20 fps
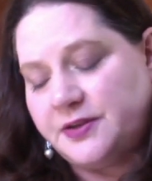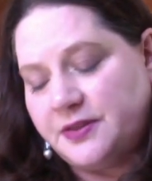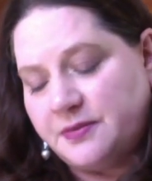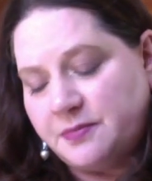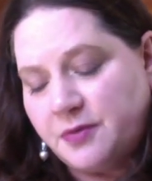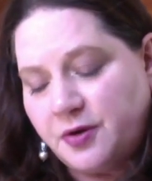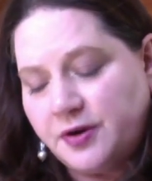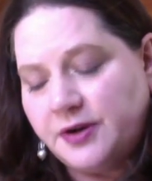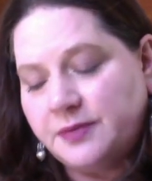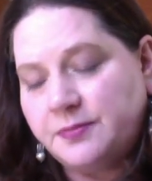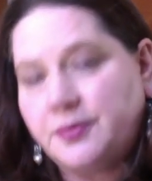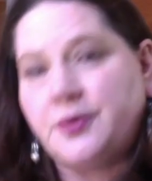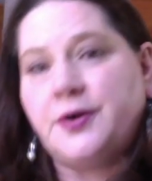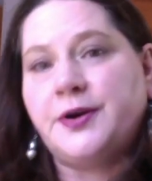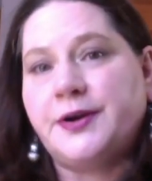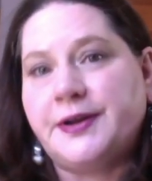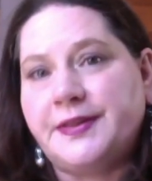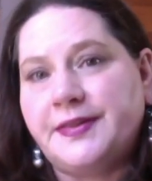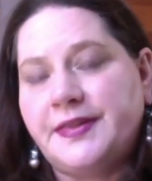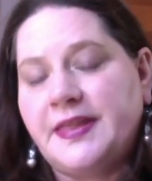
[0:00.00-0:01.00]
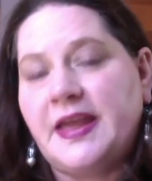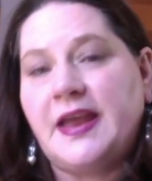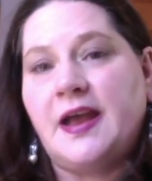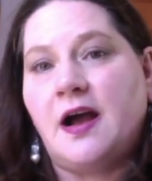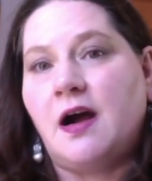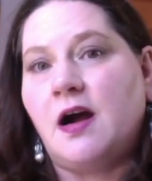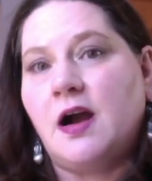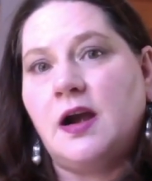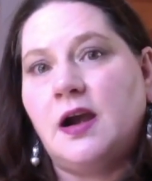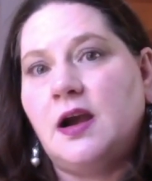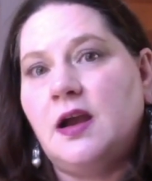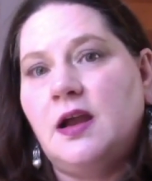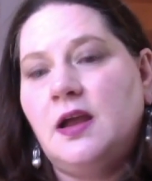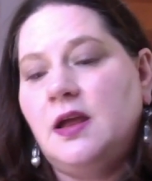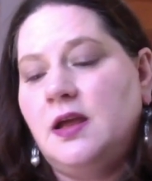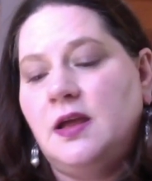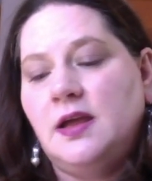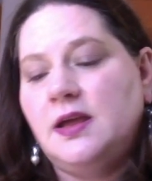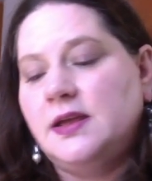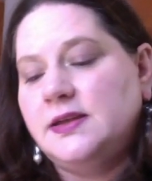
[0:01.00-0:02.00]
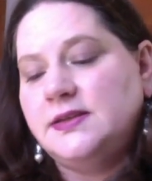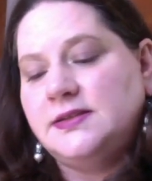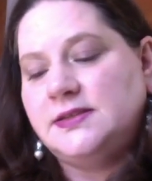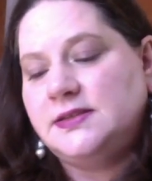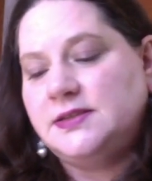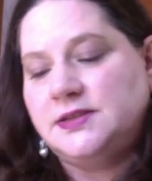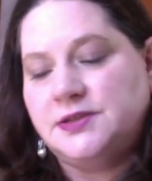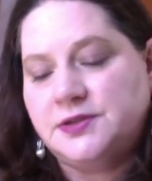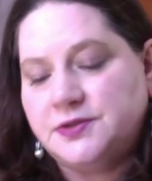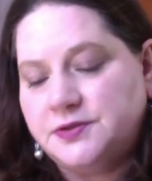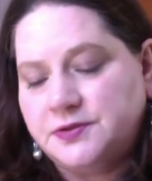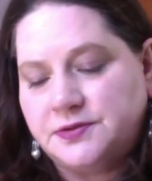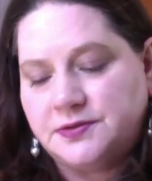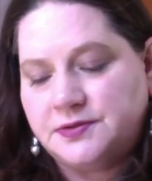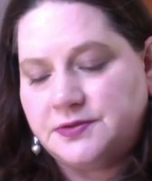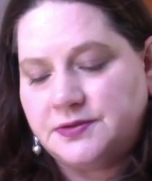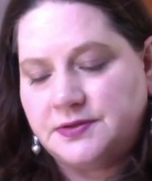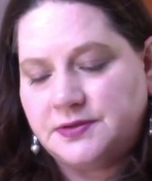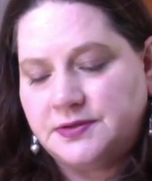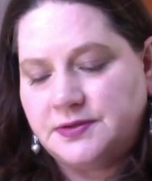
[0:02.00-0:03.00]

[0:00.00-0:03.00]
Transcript: the more important they are to